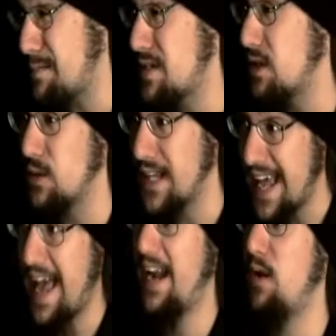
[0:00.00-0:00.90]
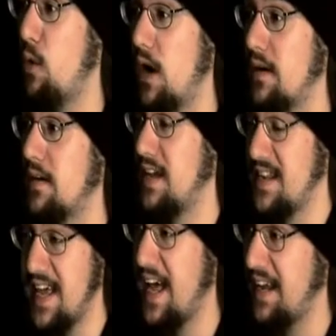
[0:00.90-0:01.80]
absolutely anyone can
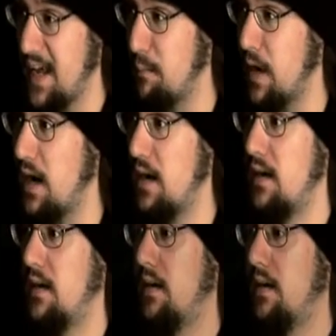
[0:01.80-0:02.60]
get IMBA.